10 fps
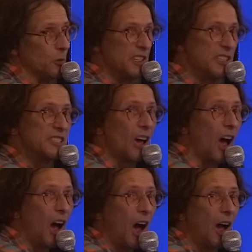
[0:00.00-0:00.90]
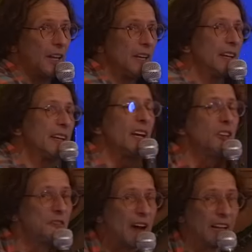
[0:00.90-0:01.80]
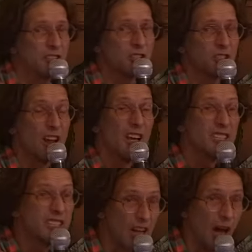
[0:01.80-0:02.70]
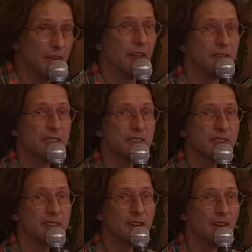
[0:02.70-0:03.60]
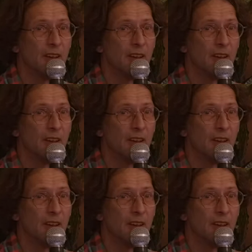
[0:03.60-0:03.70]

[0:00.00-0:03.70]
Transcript: you this is a highly advanced science